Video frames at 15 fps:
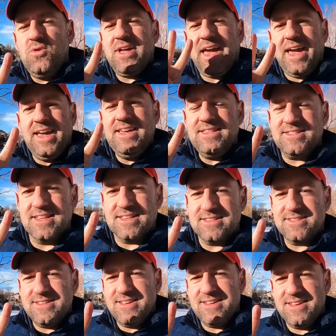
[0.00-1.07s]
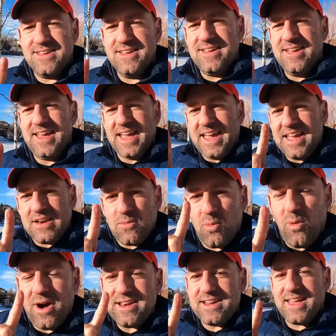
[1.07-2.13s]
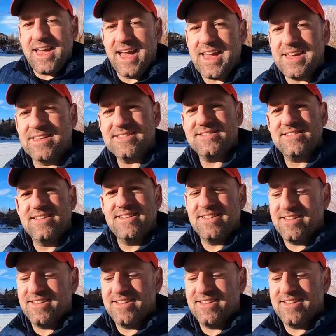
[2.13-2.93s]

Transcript: cases in one case.